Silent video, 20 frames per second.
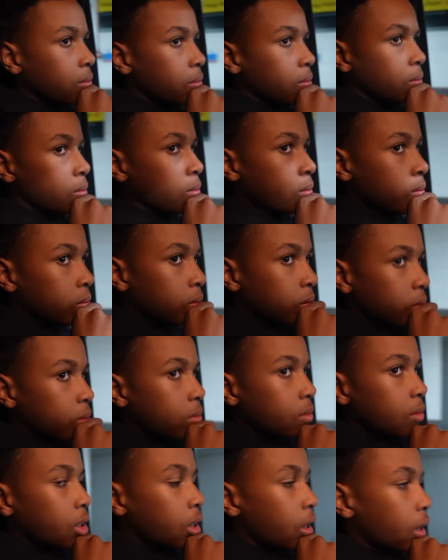Do you know what I'm trying
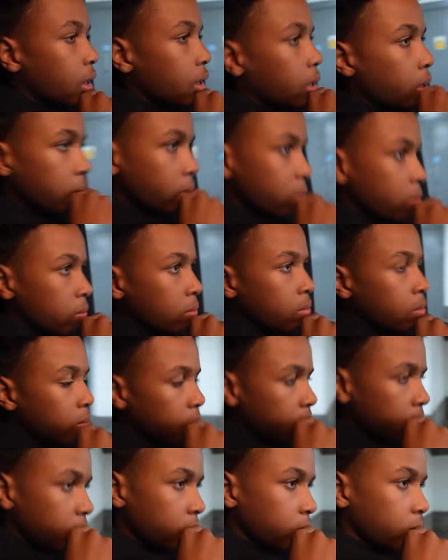to say? Yeah. You have to be more
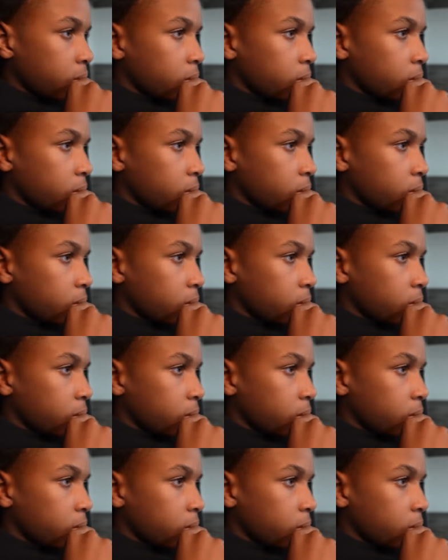responsible